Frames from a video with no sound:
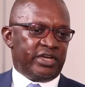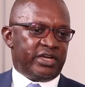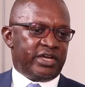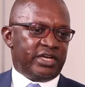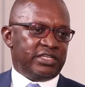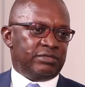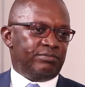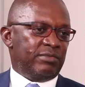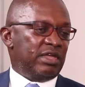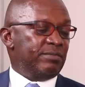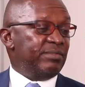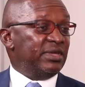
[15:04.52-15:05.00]

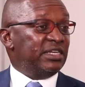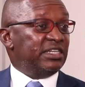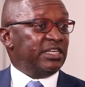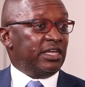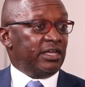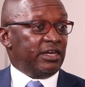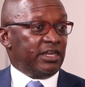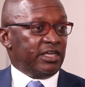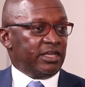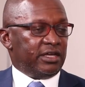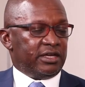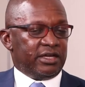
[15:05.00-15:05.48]
acres, maybe
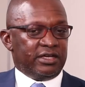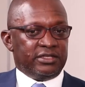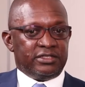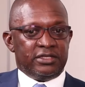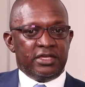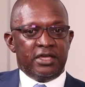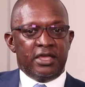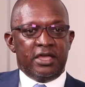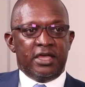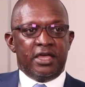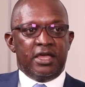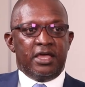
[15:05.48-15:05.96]
10
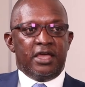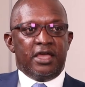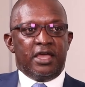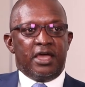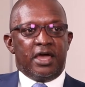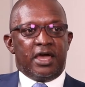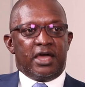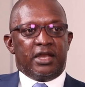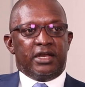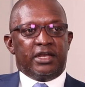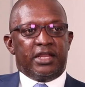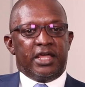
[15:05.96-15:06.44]
acres.
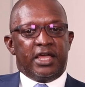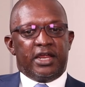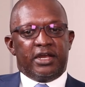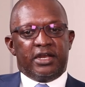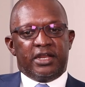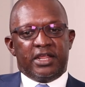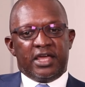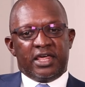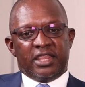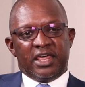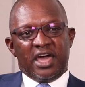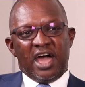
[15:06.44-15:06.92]
And
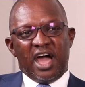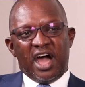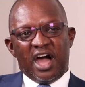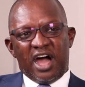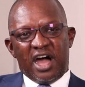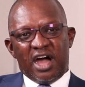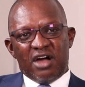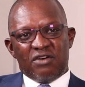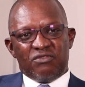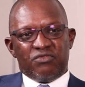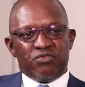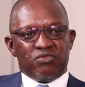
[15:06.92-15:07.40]
then the other
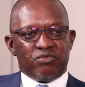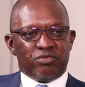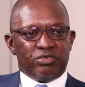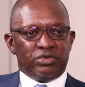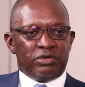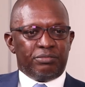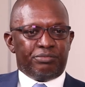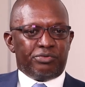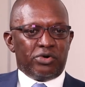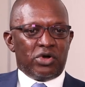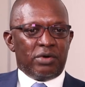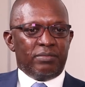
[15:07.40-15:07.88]
half
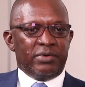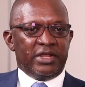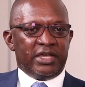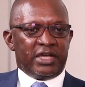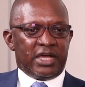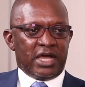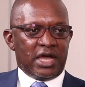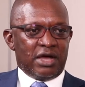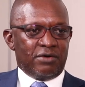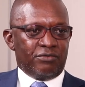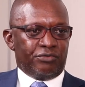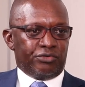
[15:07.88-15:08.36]
would probably
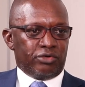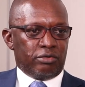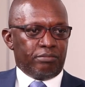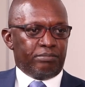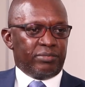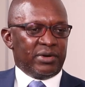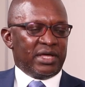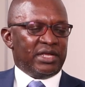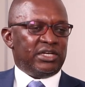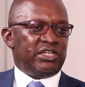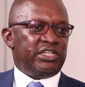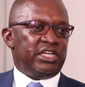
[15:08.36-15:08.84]
come
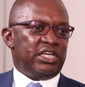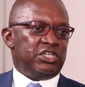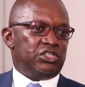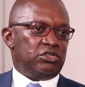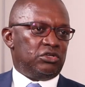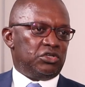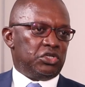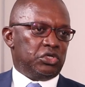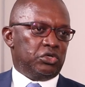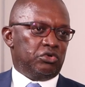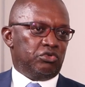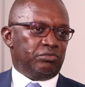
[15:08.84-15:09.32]
from
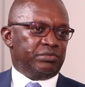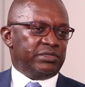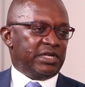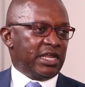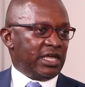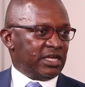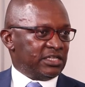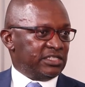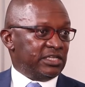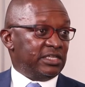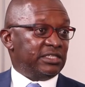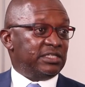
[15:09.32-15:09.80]
plantation groups
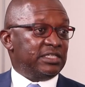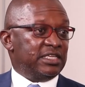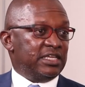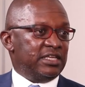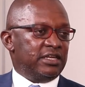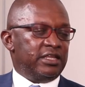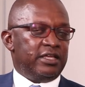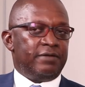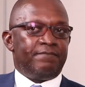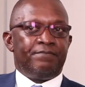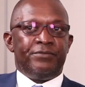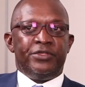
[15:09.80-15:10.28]
like
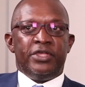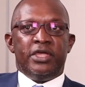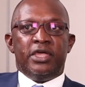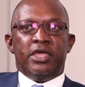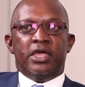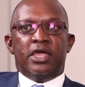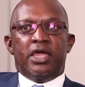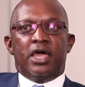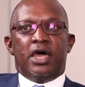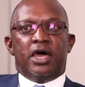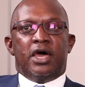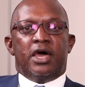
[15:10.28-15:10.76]
Sasini.
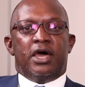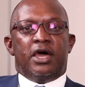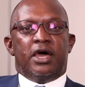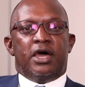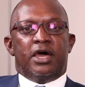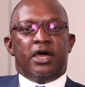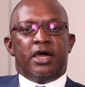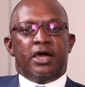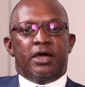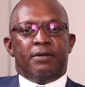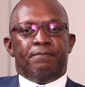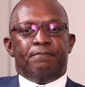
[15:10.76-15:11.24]

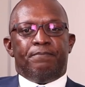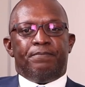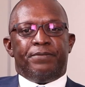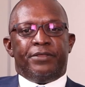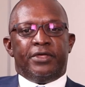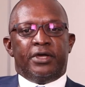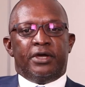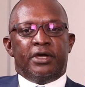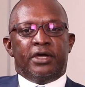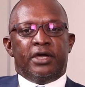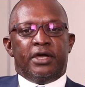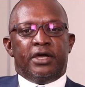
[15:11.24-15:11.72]

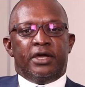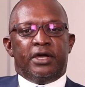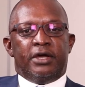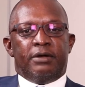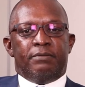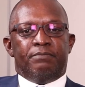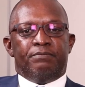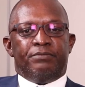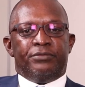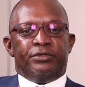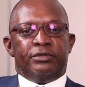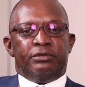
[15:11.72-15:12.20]
Um,
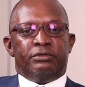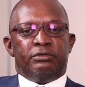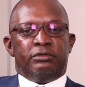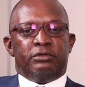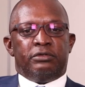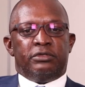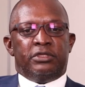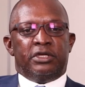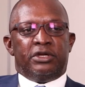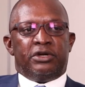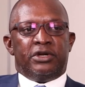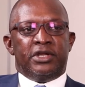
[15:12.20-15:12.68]
um,
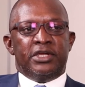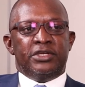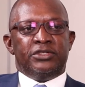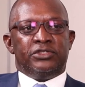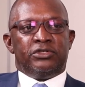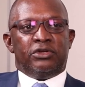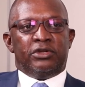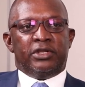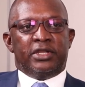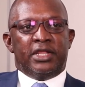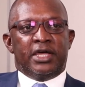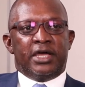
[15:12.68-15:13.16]
the
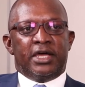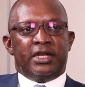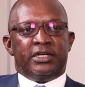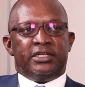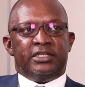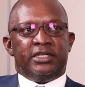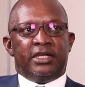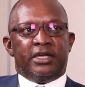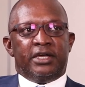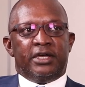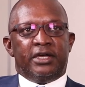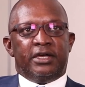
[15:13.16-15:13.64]
reason
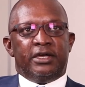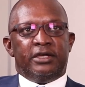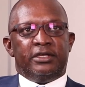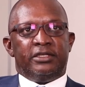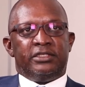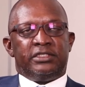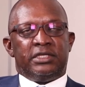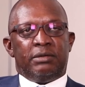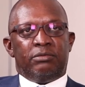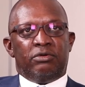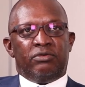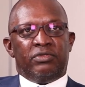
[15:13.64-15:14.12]
that
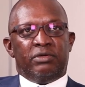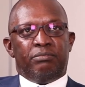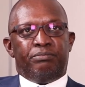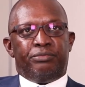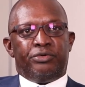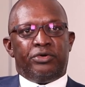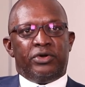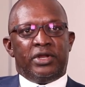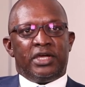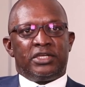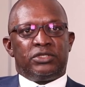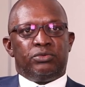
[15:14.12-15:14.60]
uh, some of the
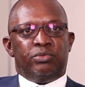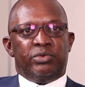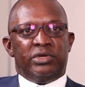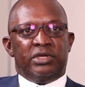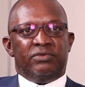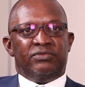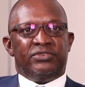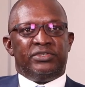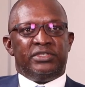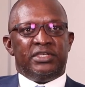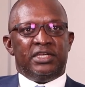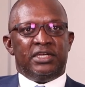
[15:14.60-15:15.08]
products
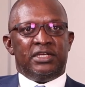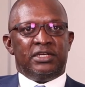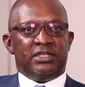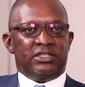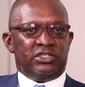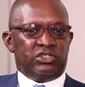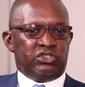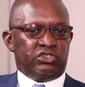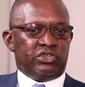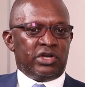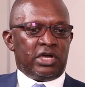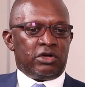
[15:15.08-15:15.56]
we've seen
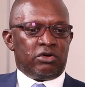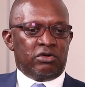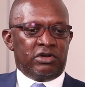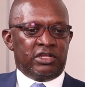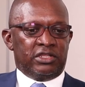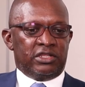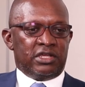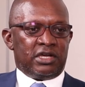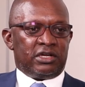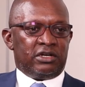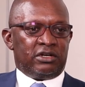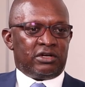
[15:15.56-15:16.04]
struggle
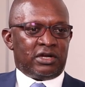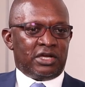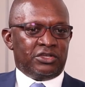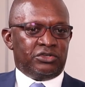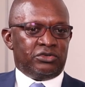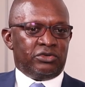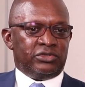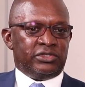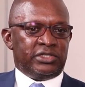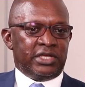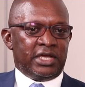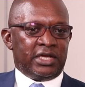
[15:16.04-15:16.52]
in the
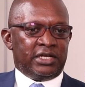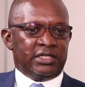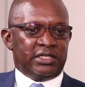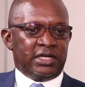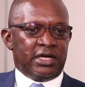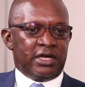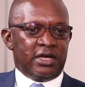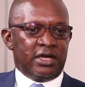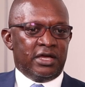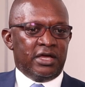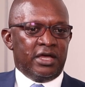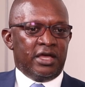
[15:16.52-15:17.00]
agricultural
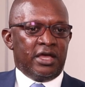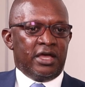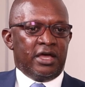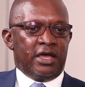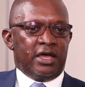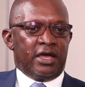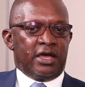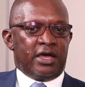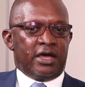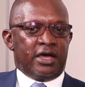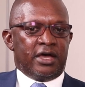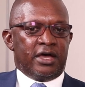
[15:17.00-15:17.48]
sector
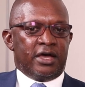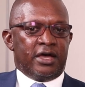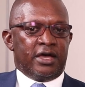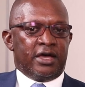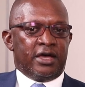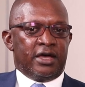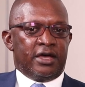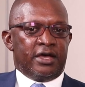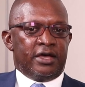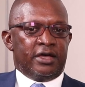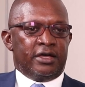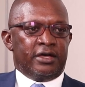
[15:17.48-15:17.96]

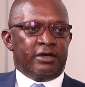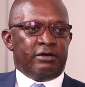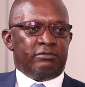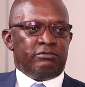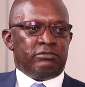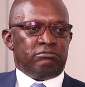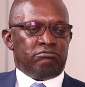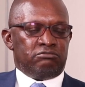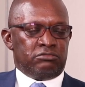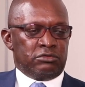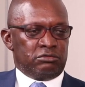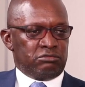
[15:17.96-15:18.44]
uh,
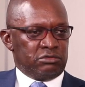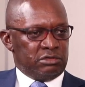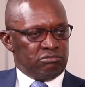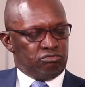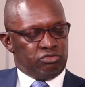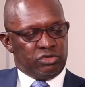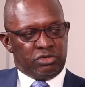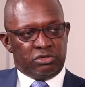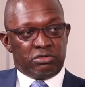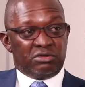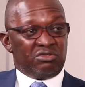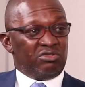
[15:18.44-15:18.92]

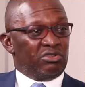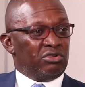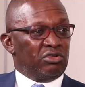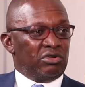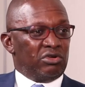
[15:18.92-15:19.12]
with